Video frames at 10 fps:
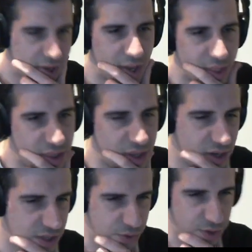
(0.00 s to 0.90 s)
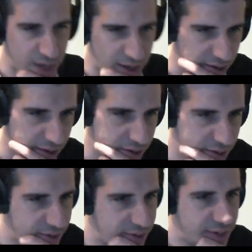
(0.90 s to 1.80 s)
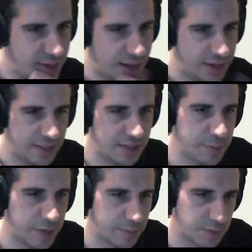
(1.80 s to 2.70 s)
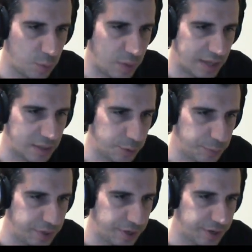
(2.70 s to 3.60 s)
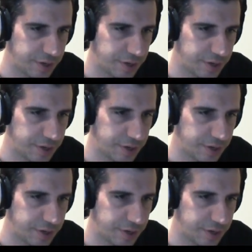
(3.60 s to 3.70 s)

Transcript: I think it's okay. And then this becomes a while loop here.